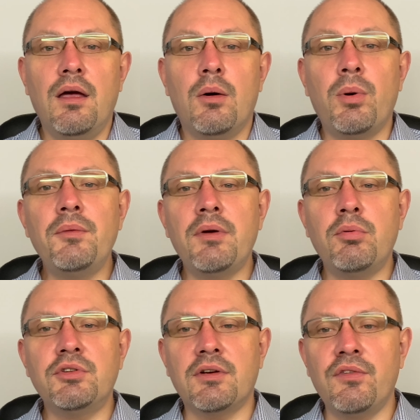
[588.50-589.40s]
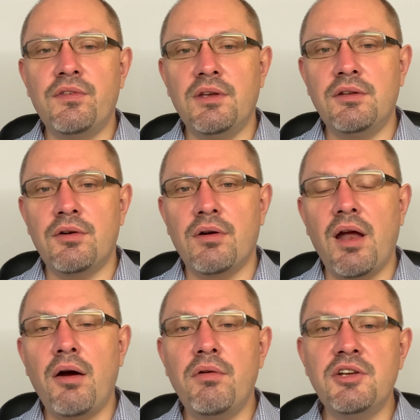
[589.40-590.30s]
When we would consider
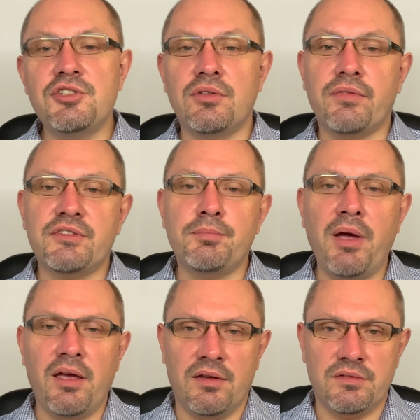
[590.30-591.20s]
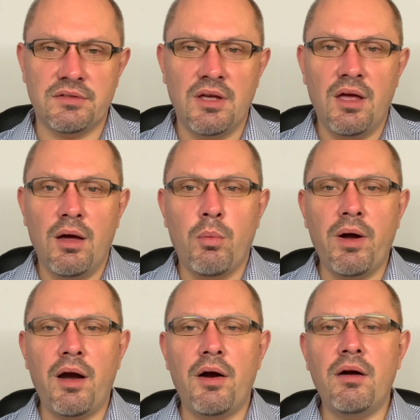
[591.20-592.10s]
a region of space
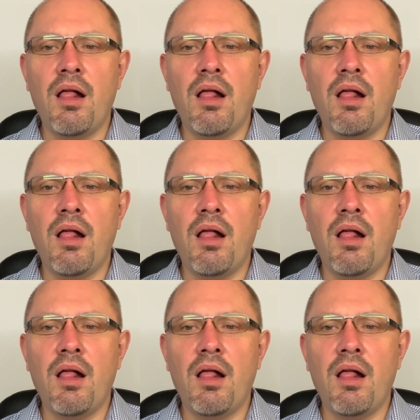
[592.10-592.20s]
where